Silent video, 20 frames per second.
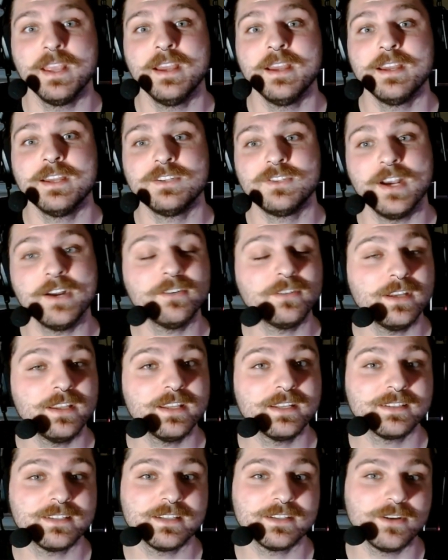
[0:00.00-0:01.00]
Generally,
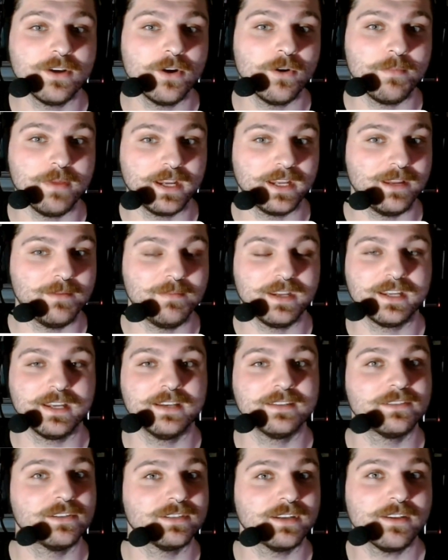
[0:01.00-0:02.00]
this is no biggie
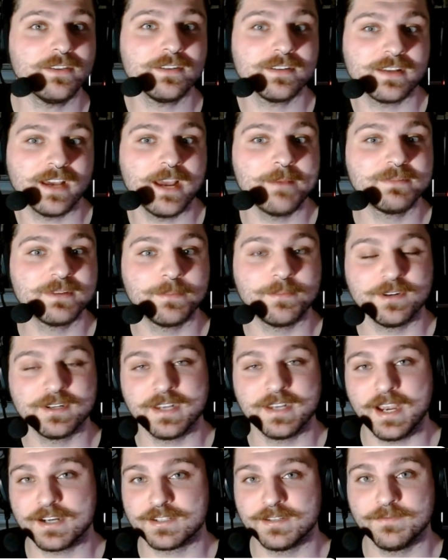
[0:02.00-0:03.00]
because there's other types of
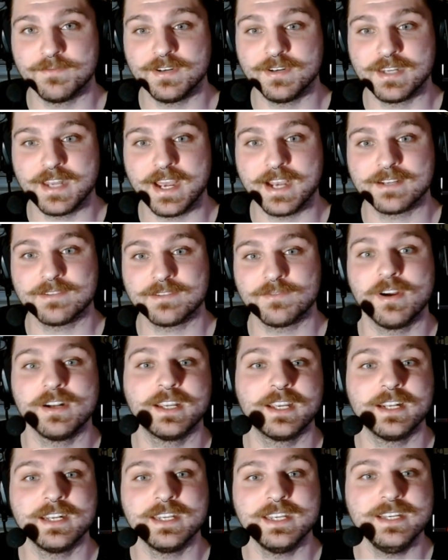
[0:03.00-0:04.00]
protection for decks
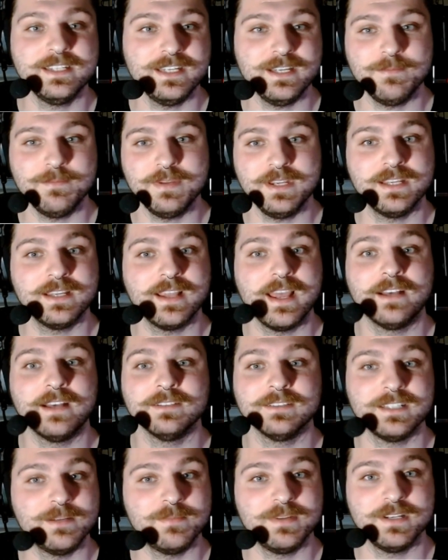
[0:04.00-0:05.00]
running an
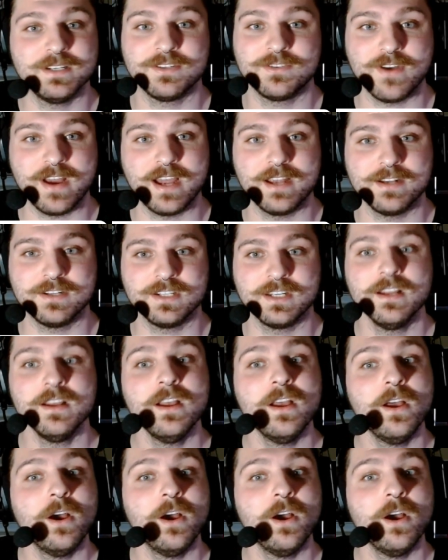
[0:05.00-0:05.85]
ETB/LTB strategy.